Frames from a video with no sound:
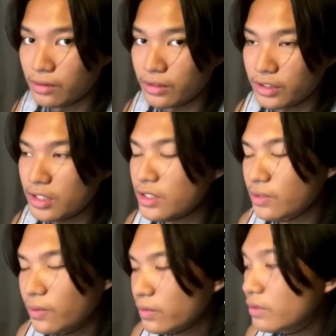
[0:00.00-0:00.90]
Just
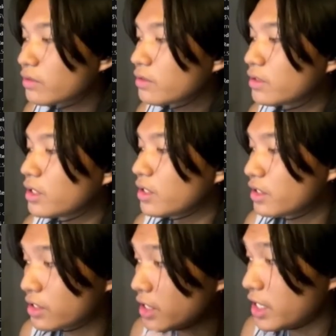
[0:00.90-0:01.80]
don't
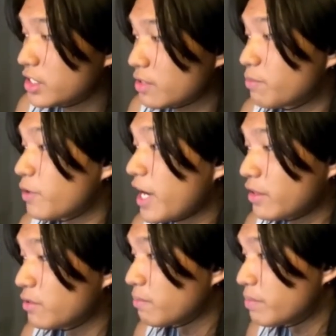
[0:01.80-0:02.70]
create some
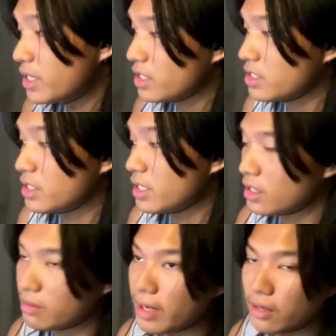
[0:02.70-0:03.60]
random BS
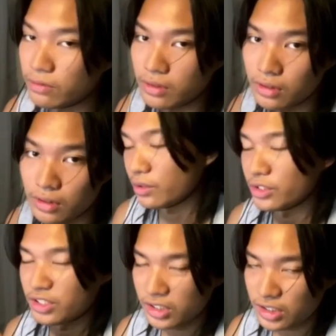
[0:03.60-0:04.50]
data about, or
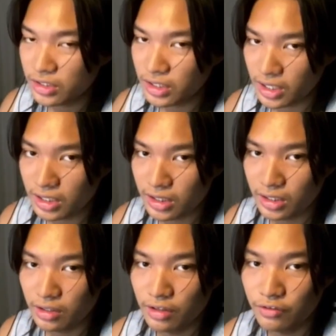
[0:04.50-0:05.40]
just create
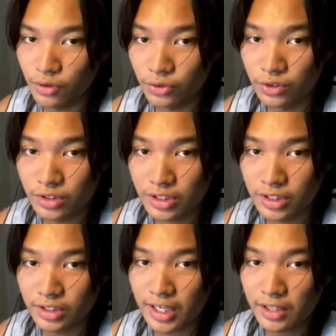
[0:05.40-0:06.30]
folders
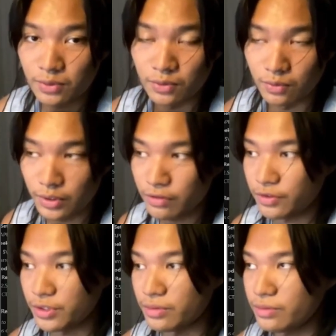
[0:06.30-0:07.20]
that would work for
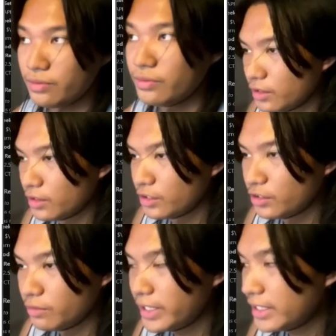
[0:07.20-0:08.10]
you.
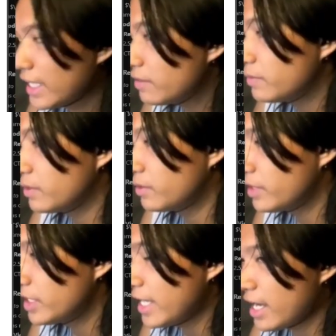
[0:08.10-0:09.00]
So by that, we
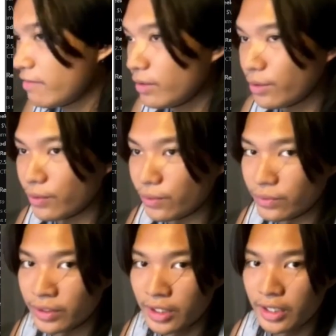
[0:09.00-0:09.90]
already have our
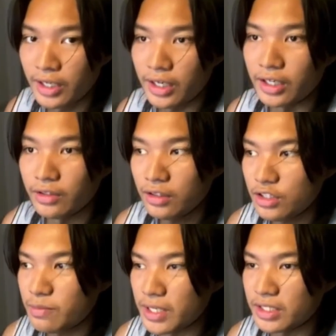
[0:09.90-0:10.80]
own
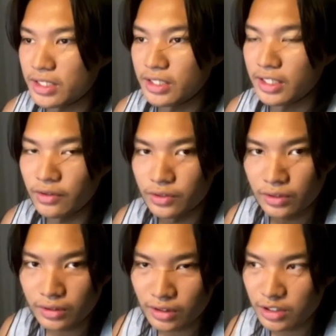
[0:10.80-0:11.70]
knowledge base. Now,
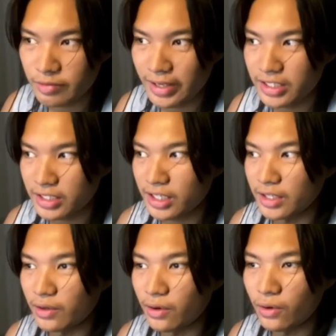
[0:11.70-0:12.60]
your knowledge base
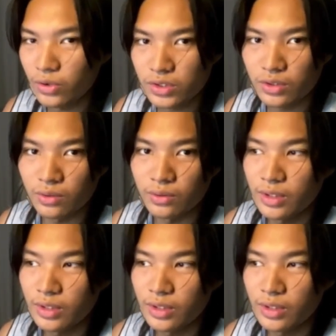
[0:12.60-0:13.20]
can also